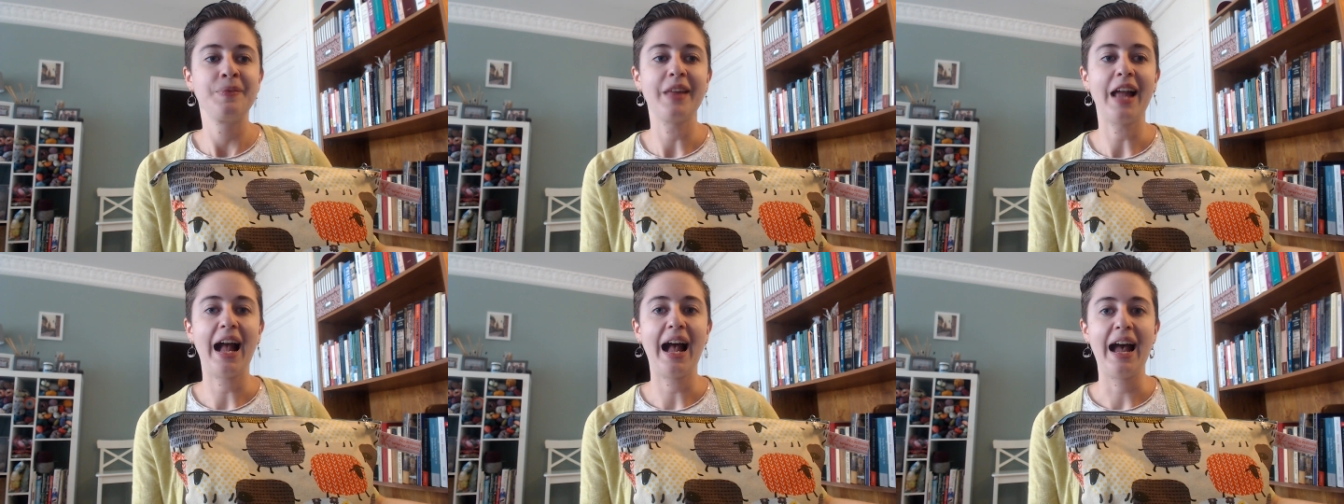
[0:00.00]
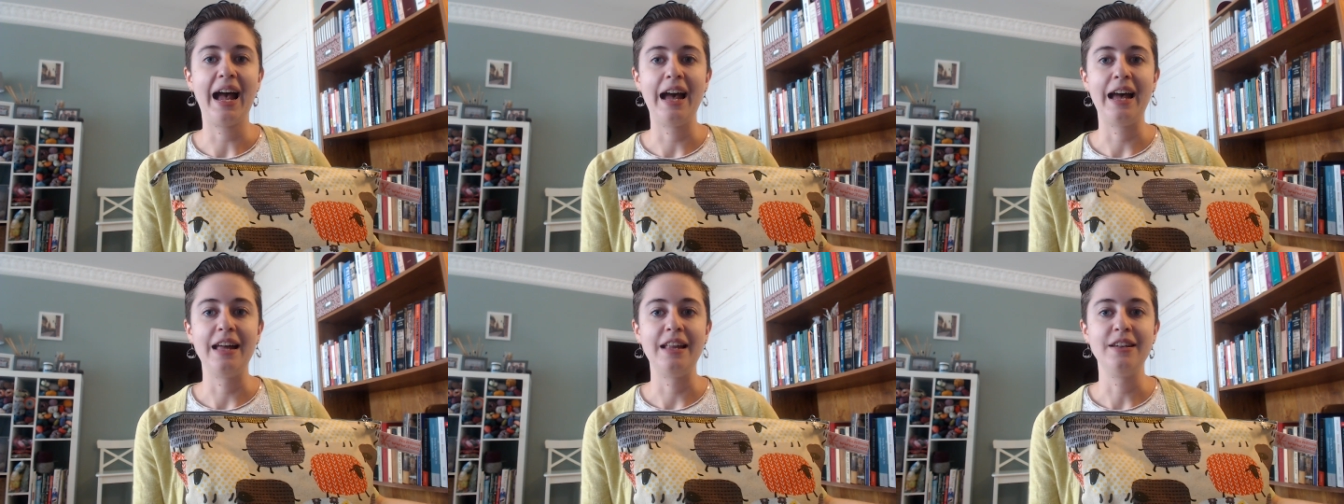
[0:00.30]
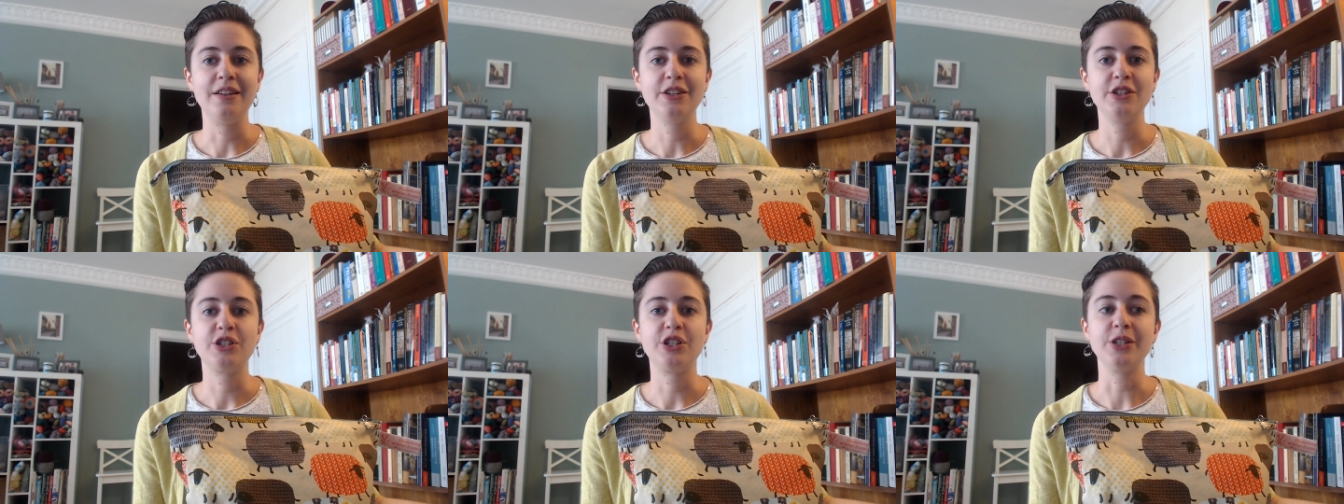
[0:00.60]

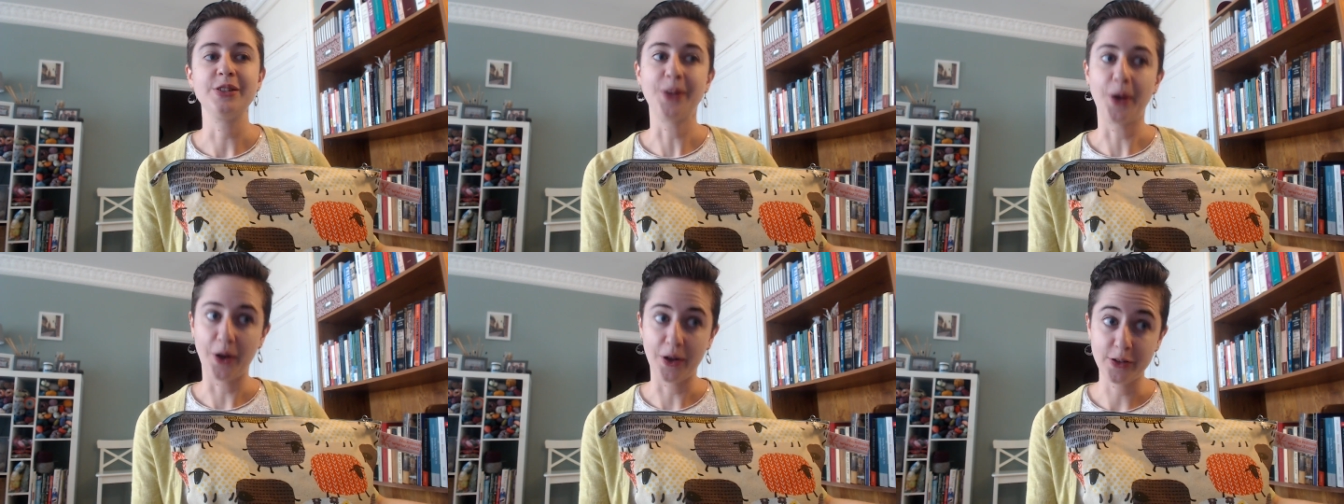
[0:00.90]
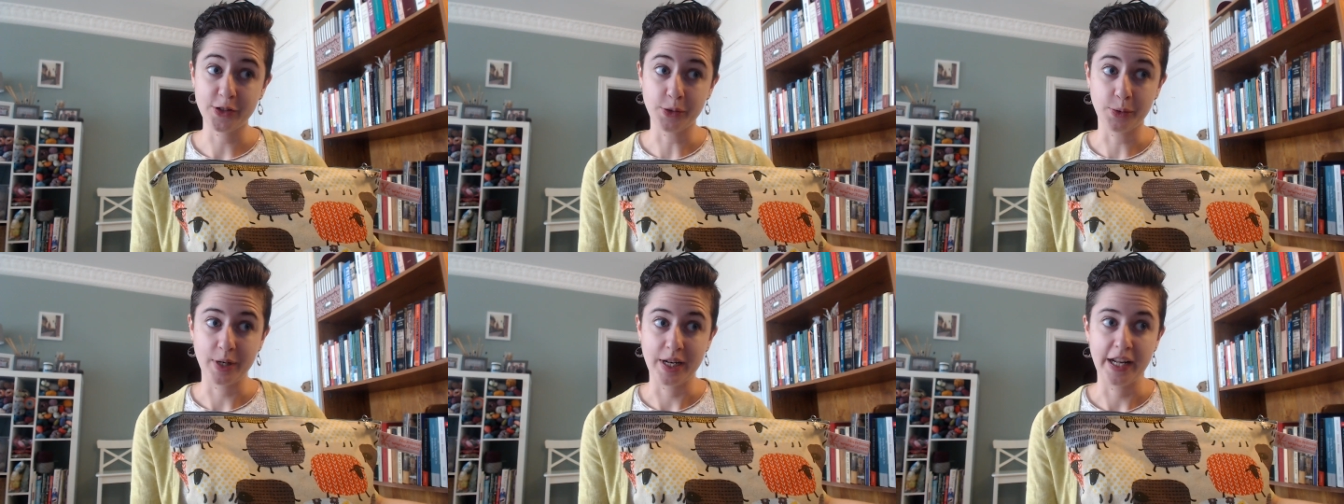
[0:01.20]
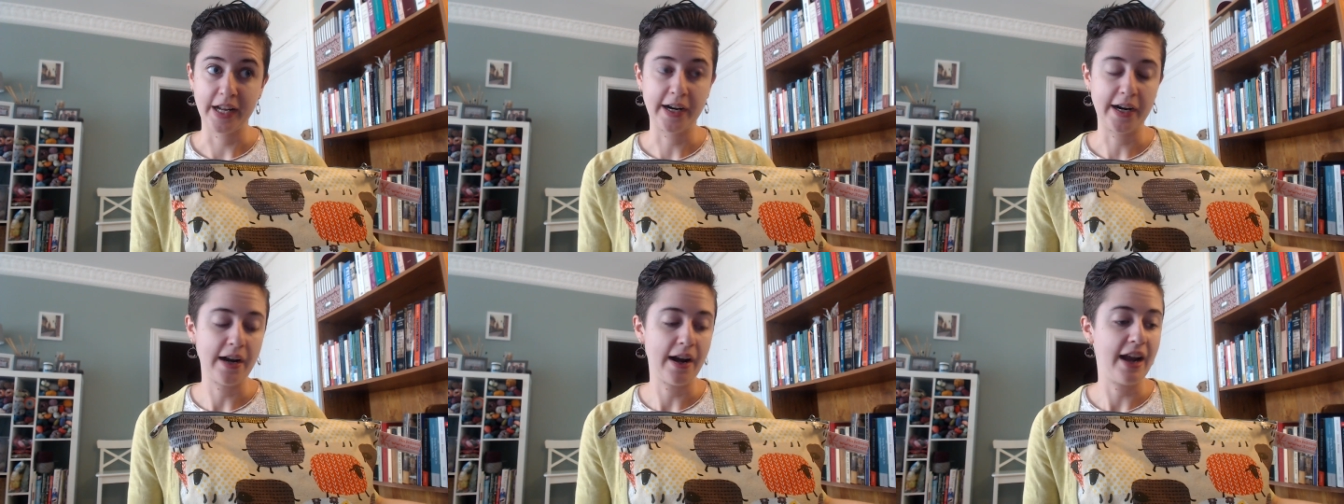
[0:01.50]
And she's also a
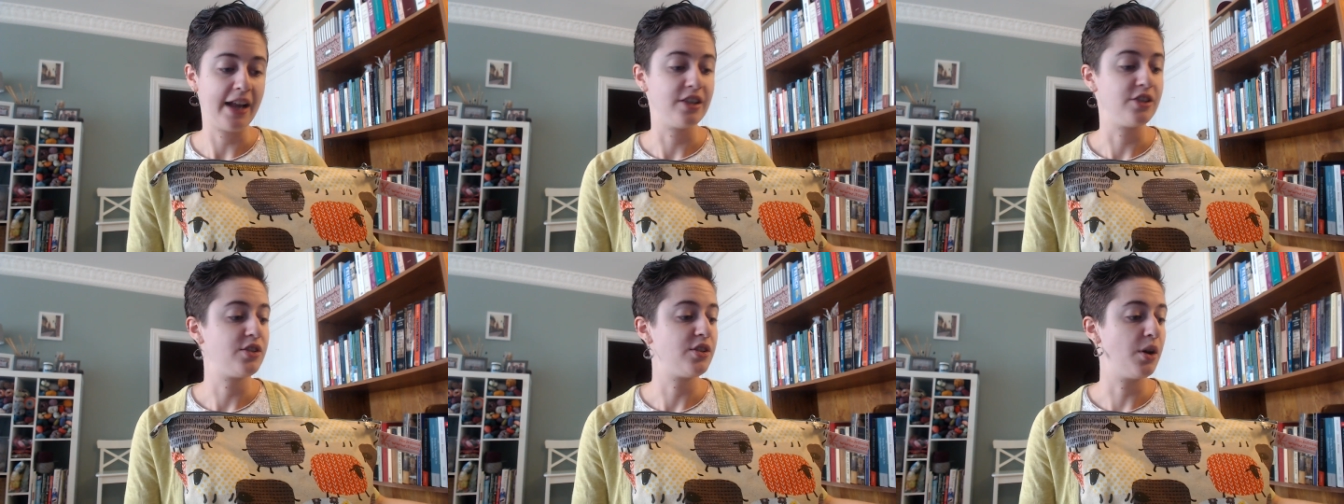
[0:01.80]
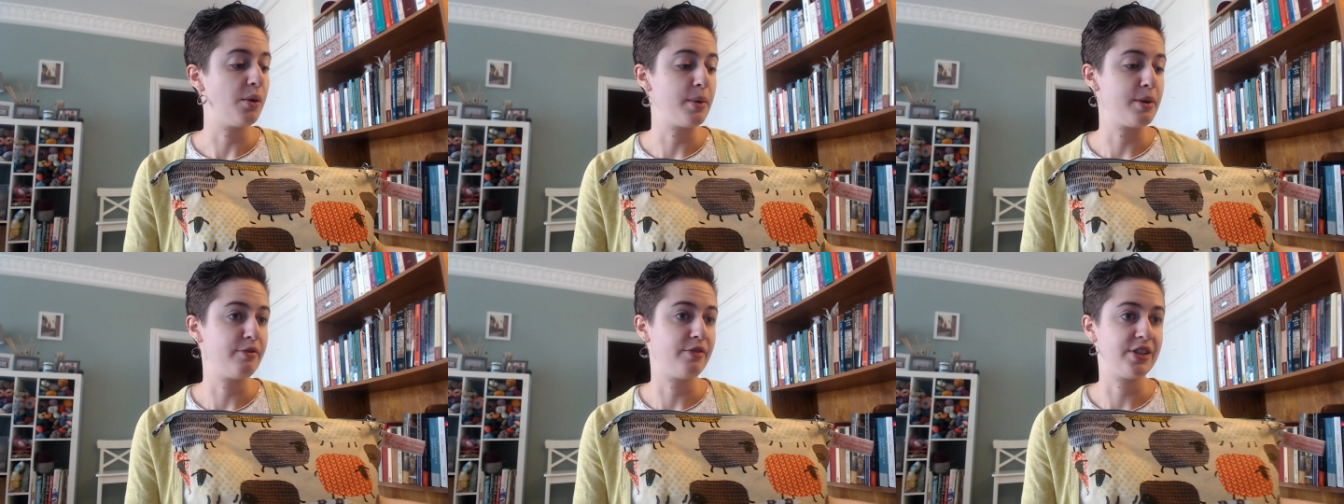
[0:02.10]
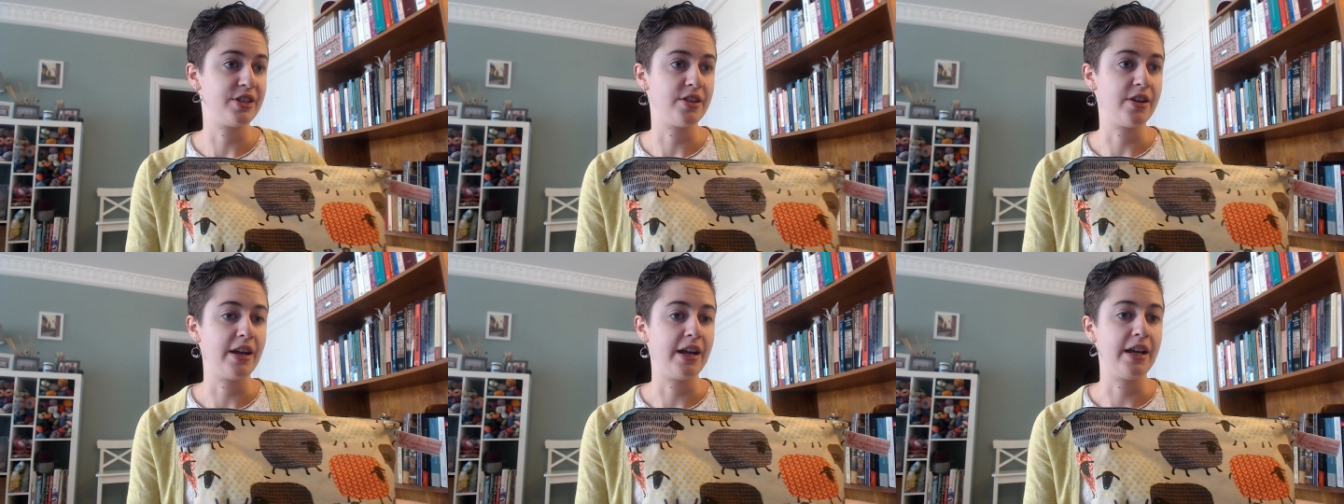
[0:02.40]
knitter. And so we
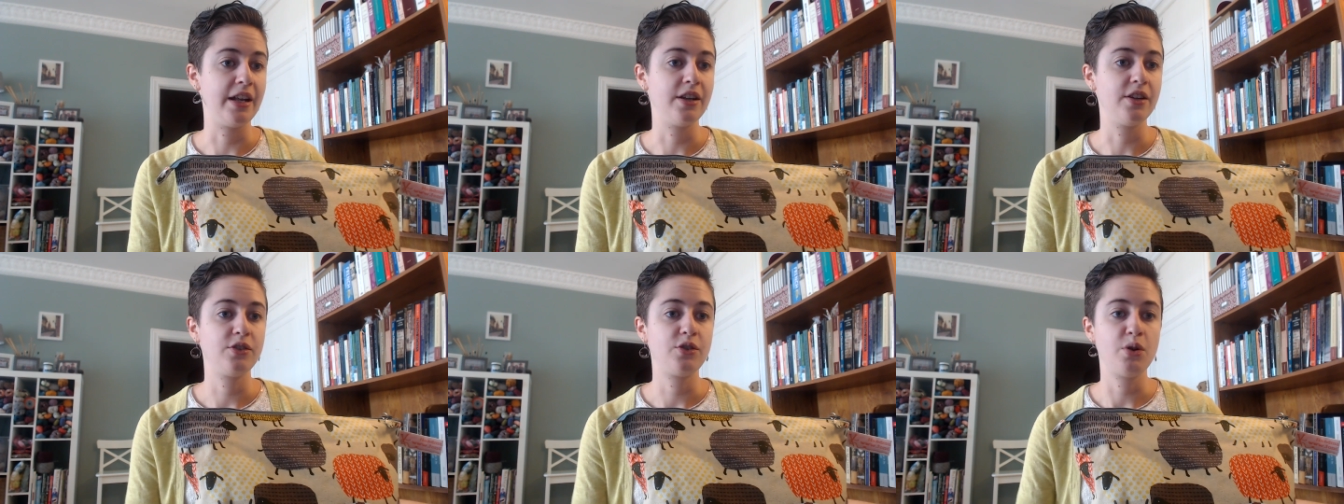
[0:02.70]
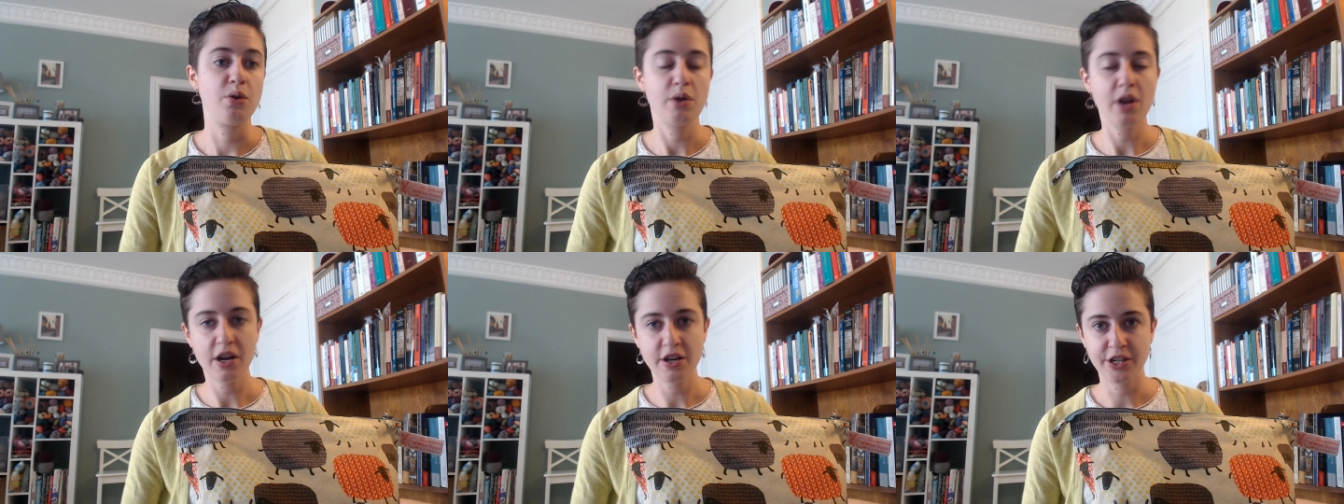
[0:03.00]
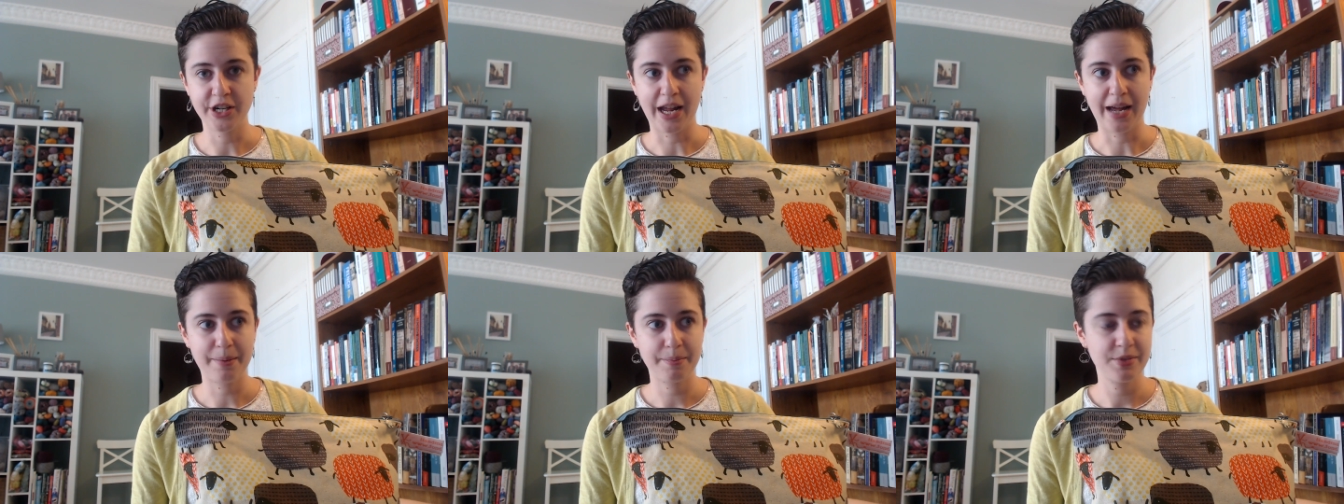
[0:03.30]
visited two yarn
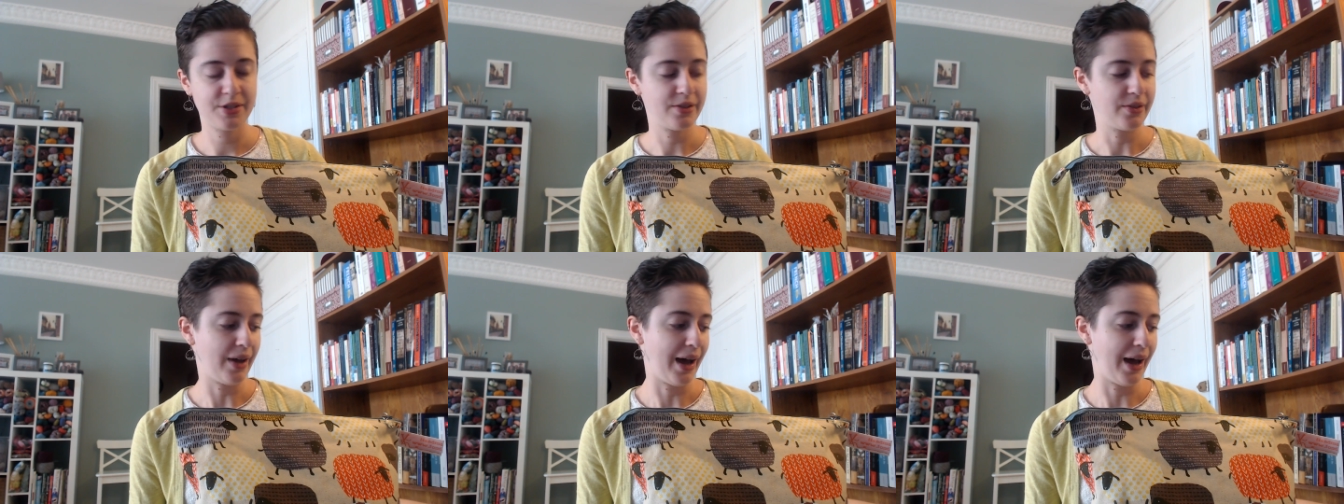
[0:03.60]
shops.